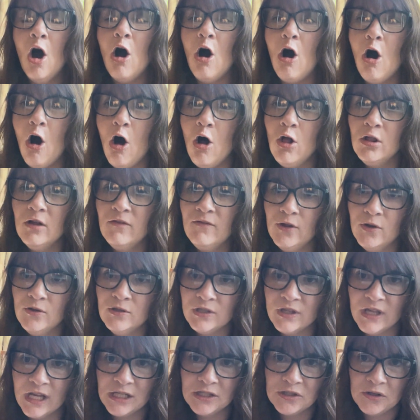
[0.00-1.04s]
all of
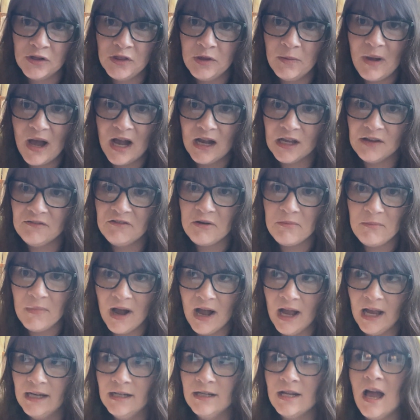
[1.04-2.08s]
those things are in the back of your
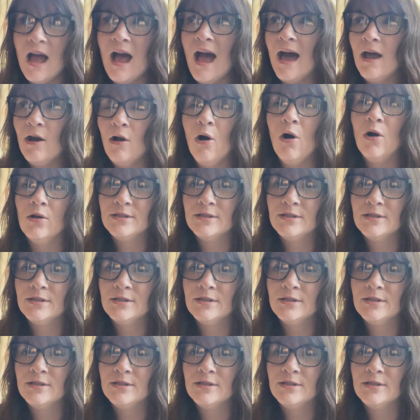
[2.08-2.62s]
mind at all